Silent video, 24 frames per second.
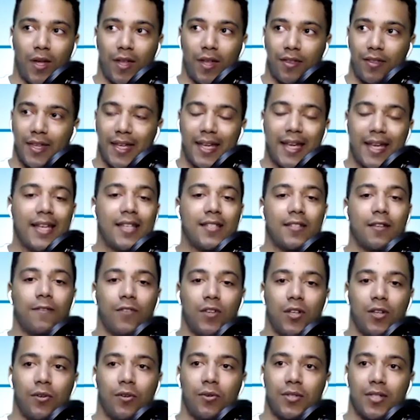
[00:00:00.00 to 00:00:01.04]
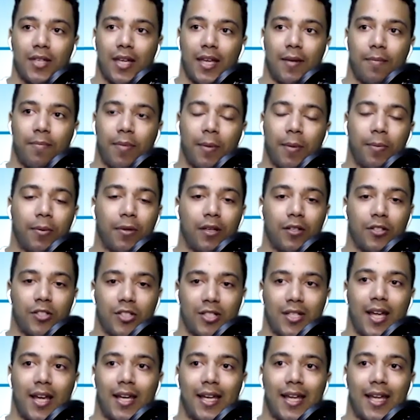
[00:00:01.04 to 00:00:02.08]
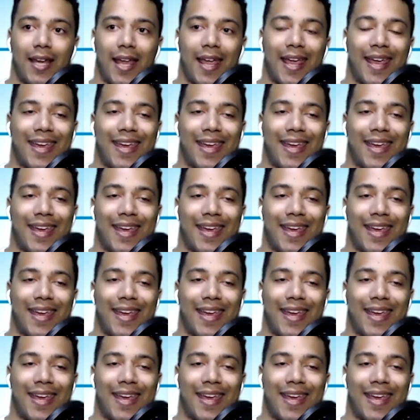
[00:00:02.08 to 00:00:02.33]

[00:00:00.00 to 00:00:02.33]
ease of use and people understanding it,